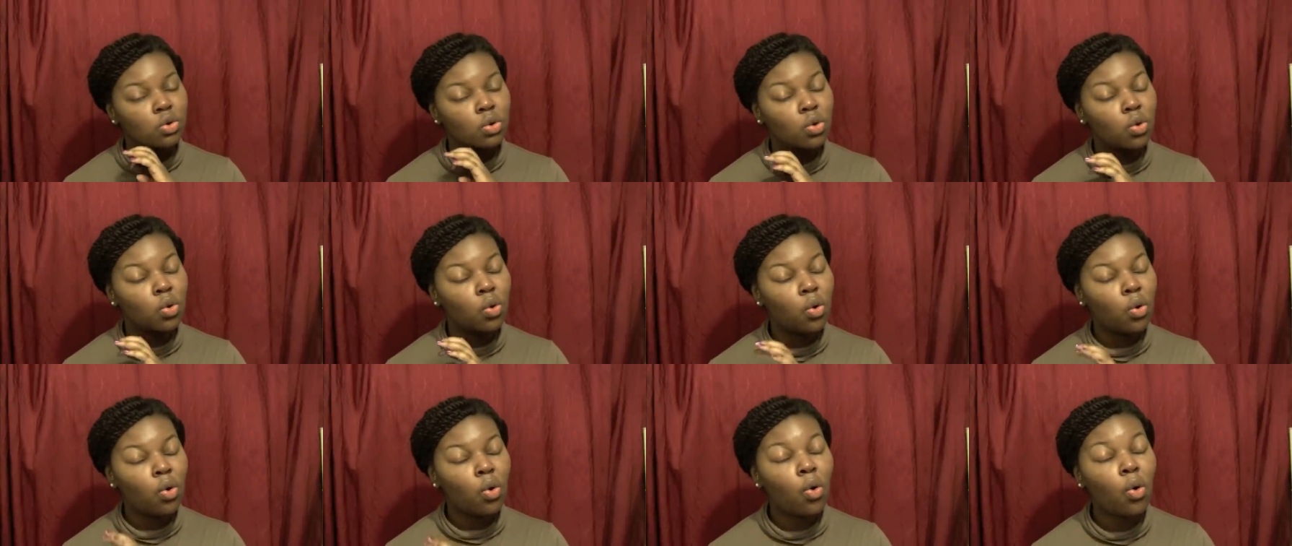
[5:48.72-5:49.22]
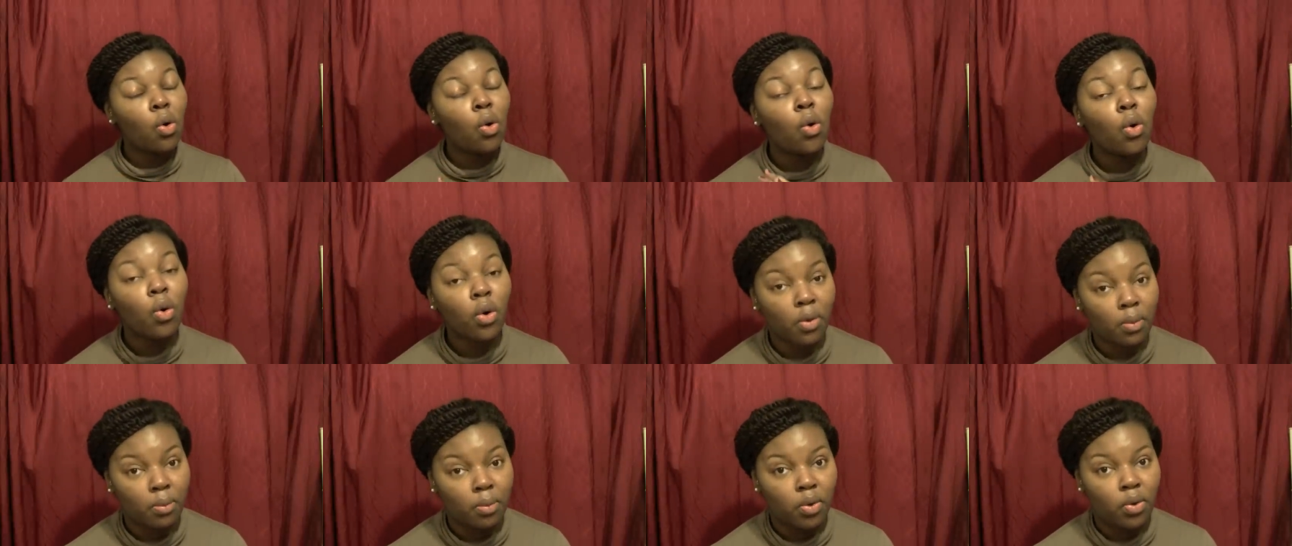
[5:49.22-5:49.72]

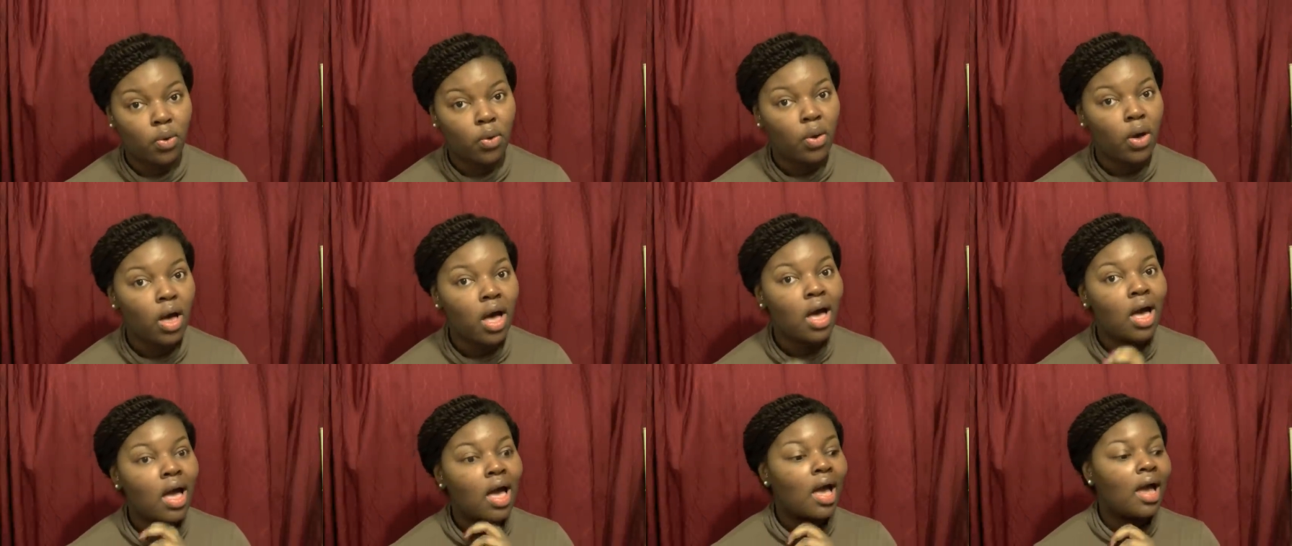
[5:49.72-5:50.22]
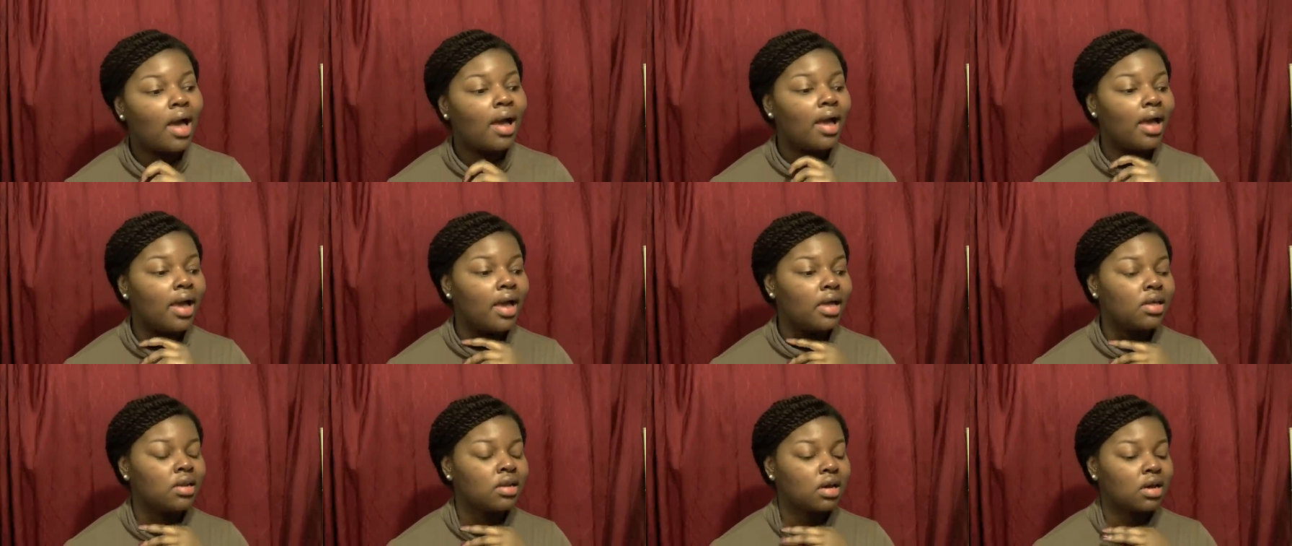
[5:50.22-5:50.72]
horrible,
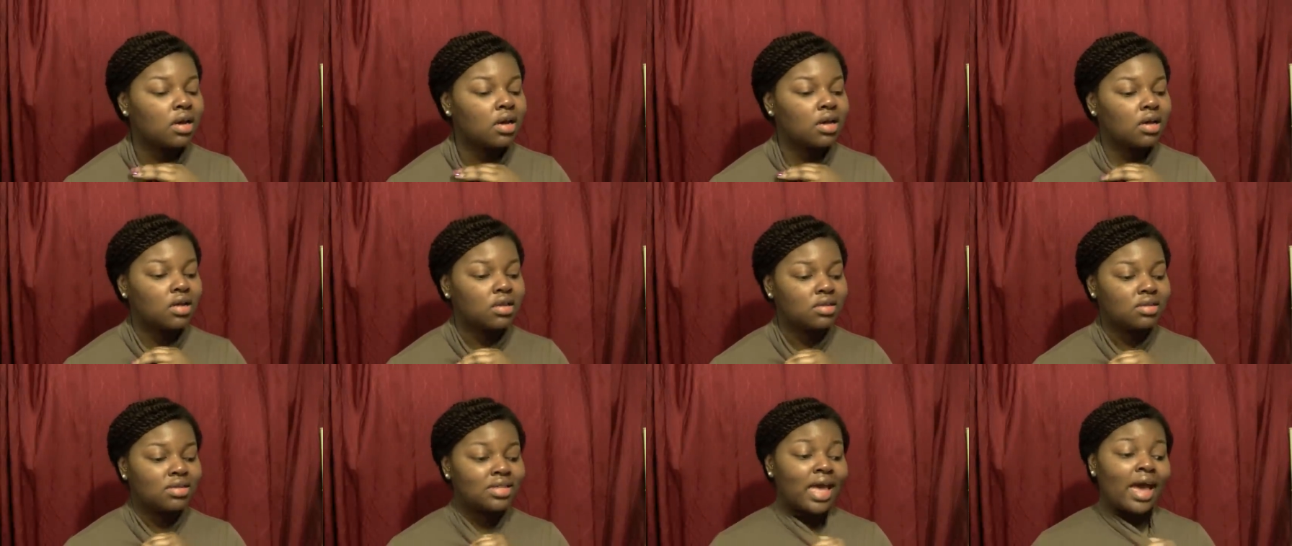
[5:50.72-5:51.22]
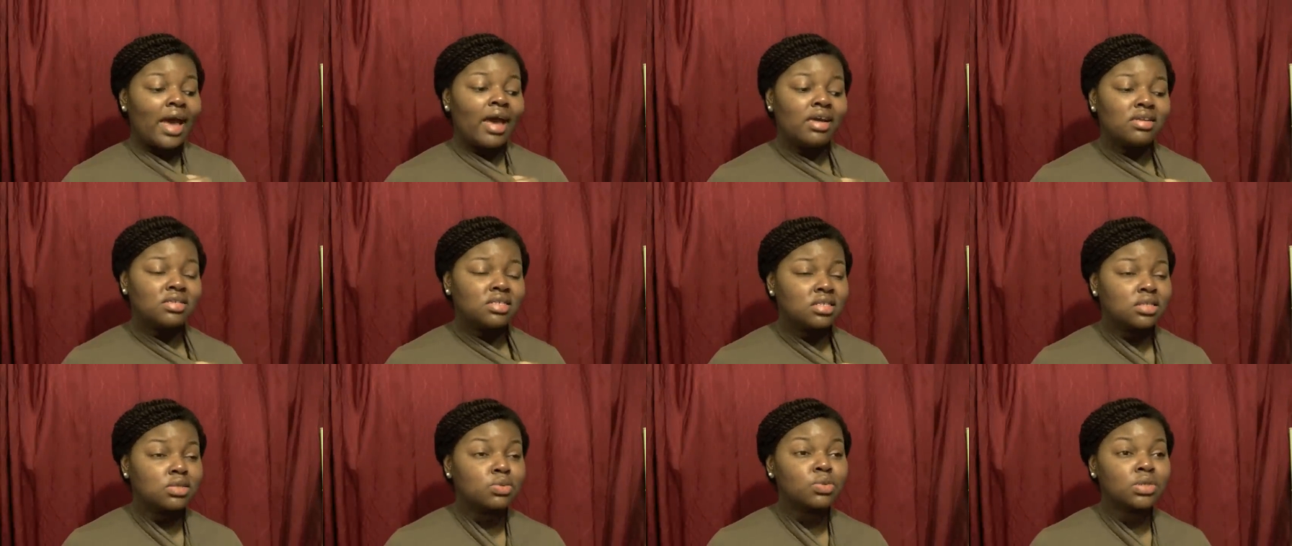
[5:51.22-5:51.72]
and
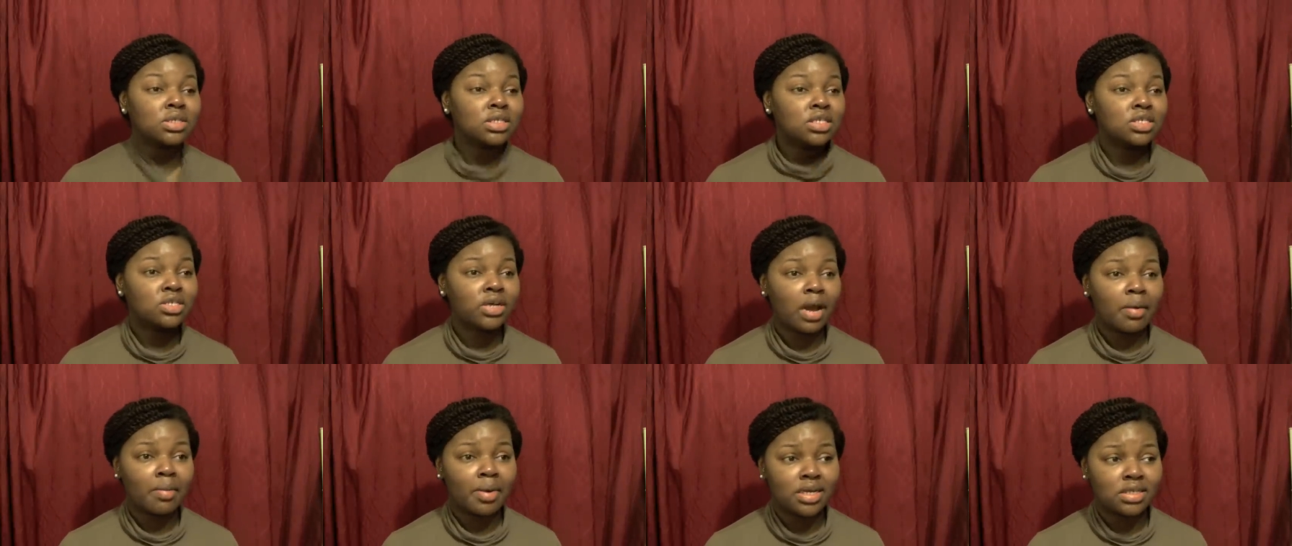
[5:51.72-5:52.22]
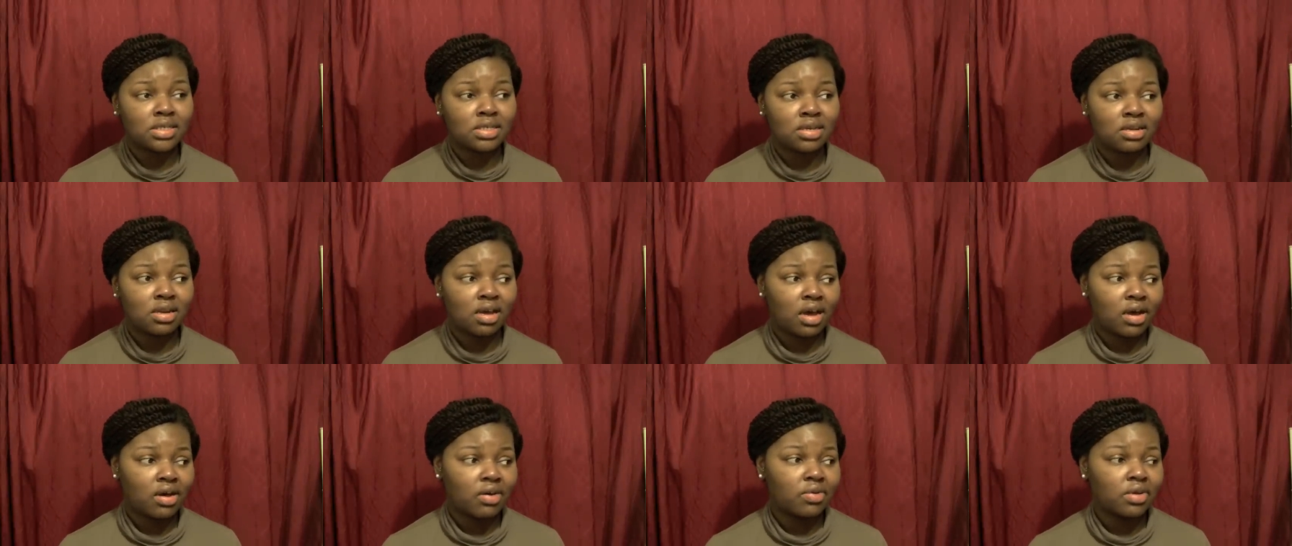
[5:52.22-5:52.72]
that just really dried my
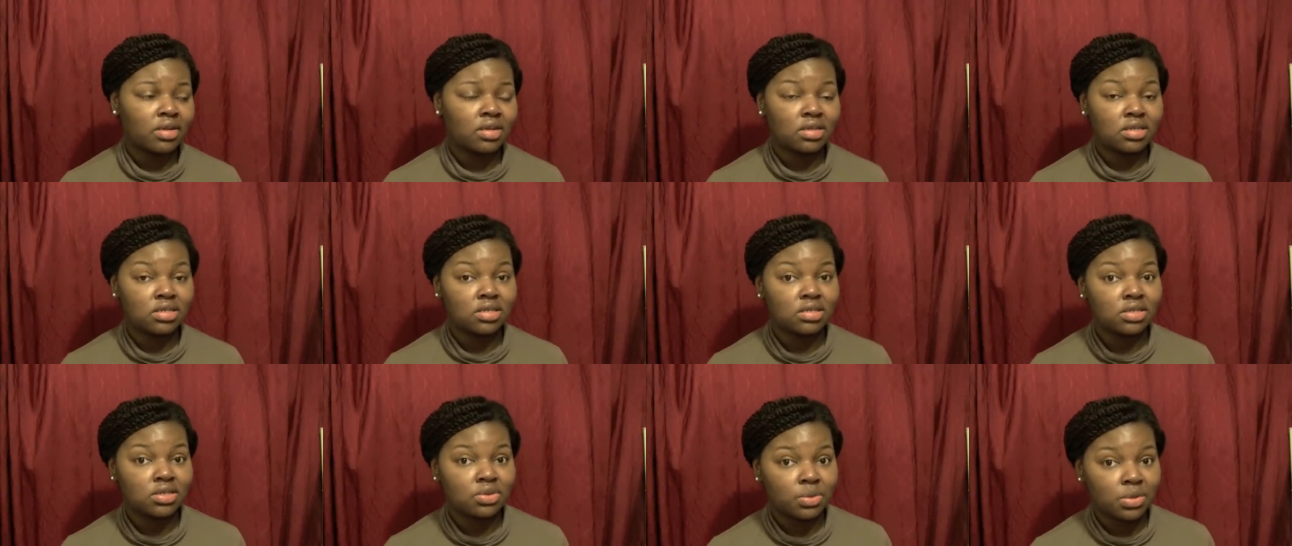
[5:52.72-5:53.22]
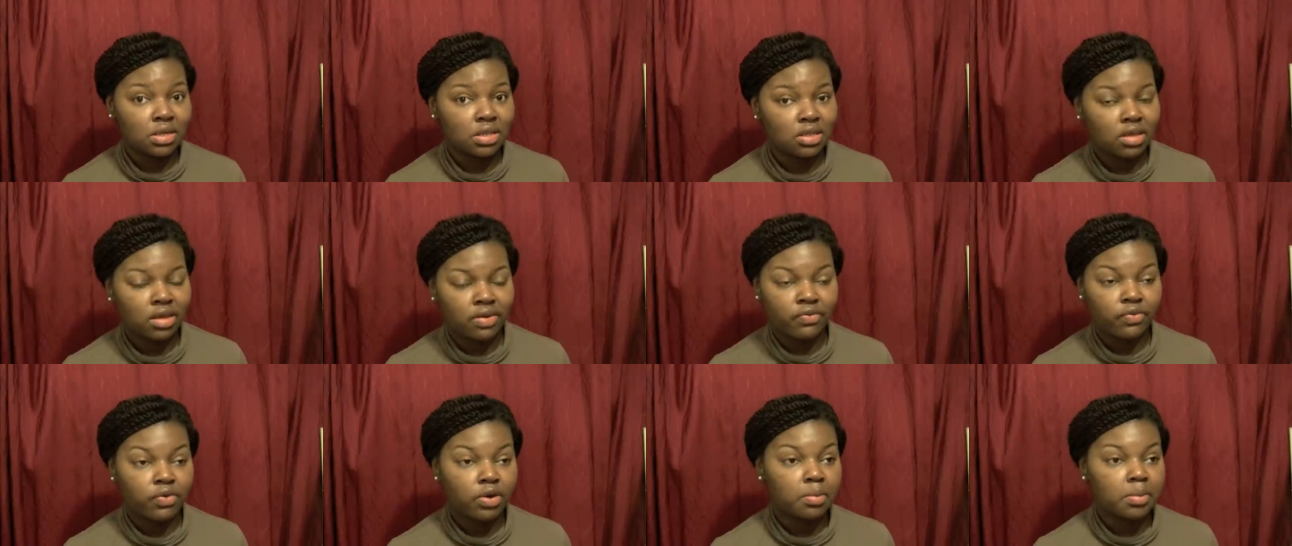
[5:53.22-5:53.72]
skin out, and it didn't do
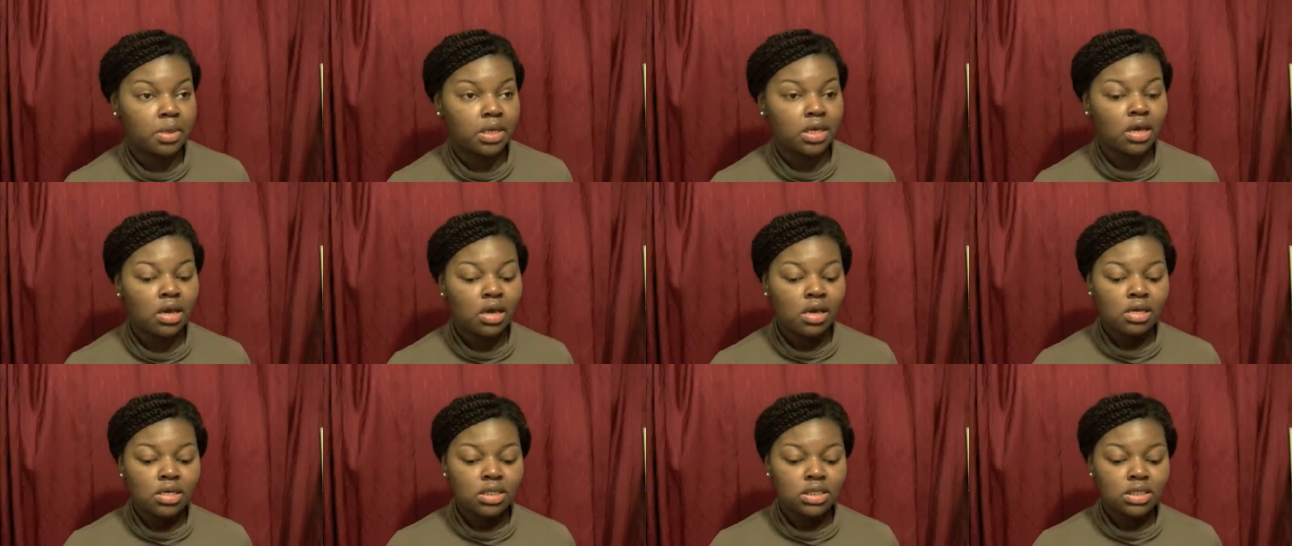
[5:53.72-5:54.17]
anything for me.